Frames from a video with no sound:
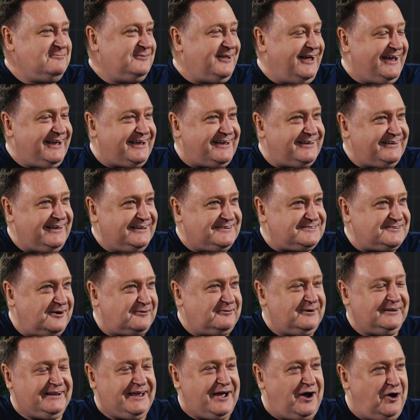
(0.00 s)
Like, it's not
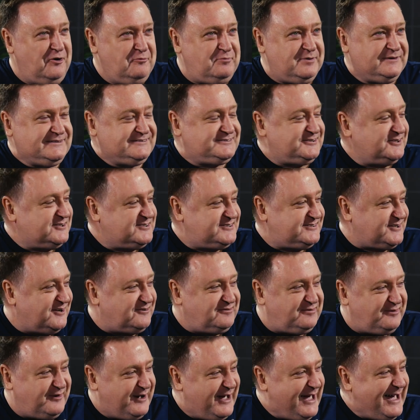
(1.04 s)
really open source
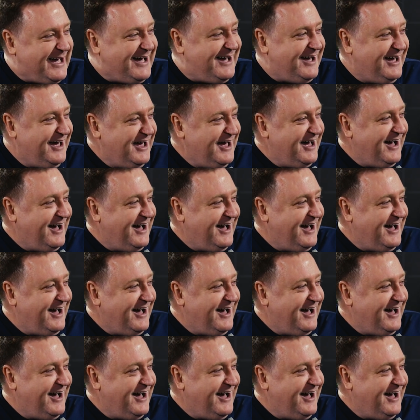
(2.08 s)
software.